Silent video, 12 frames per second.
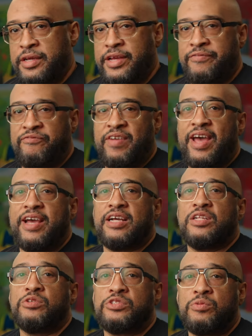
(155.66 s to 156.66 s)
In fact,
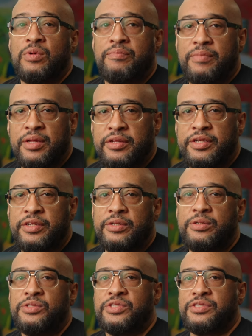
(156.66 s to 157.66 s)
close to 1 million
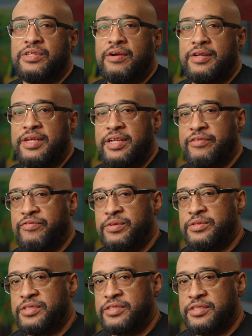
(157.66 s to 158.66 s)
Hoosiers are in need of
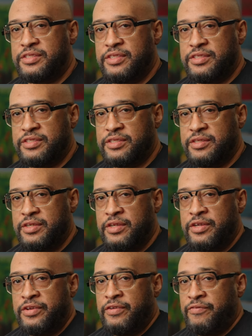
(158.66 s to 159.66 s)
food assistance.
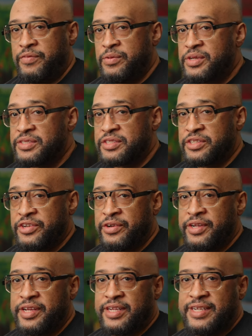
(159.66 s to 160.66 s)
Food
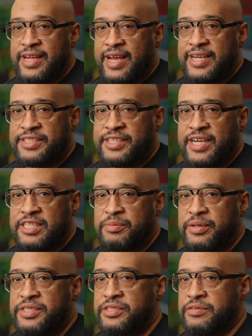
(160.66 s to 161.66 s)
insecurity can dash the
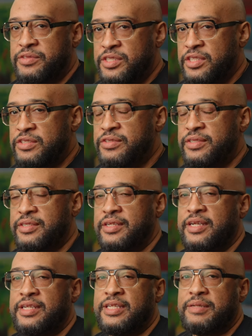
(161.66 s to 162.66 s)
aspirations of children
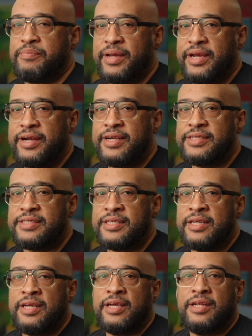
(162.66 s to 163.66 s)
and lead parents
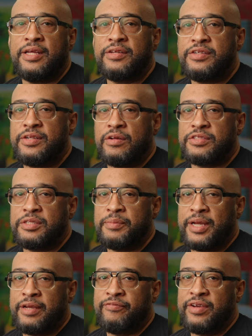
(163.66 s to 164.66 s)
and other adults to
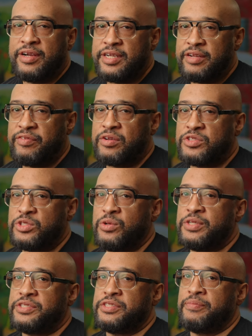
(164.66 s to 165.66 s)
make very difficult
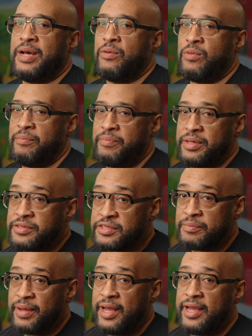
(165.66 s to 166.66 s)
choices about what bills
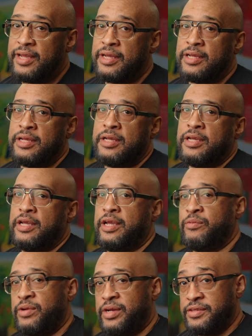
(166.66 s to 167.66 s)
to pay
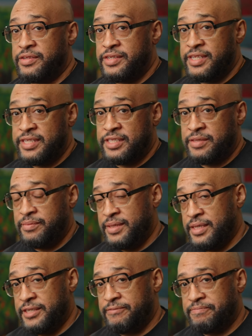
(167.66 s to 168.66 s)
and what other needs to
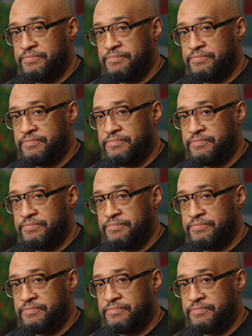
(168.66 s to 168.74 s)
meet.